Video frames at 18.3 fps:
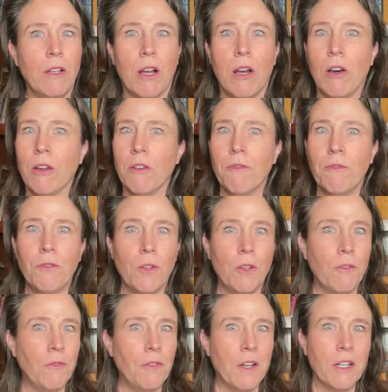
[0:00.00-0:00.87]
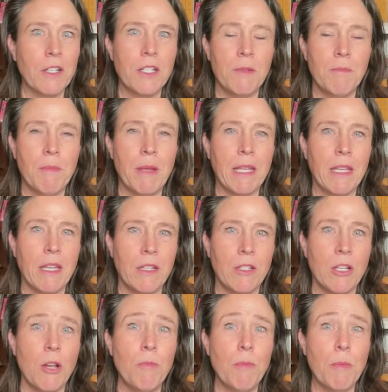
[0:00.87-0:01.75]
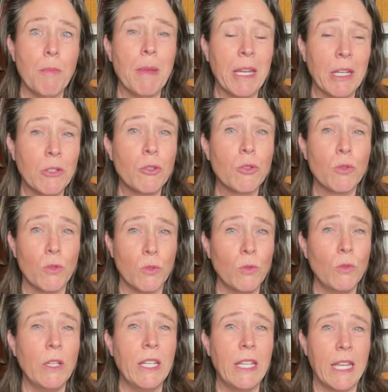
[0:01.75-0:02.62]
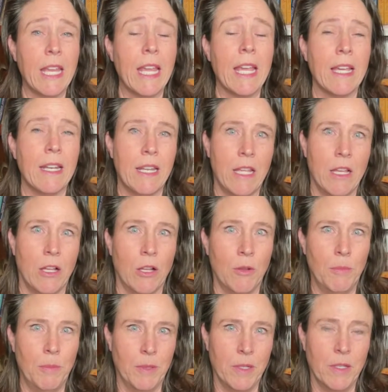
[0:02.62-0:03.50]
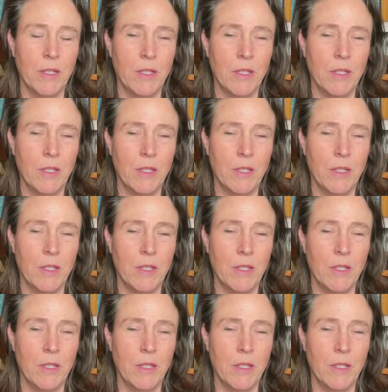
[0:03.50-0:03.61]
on full function making dopamine truly can help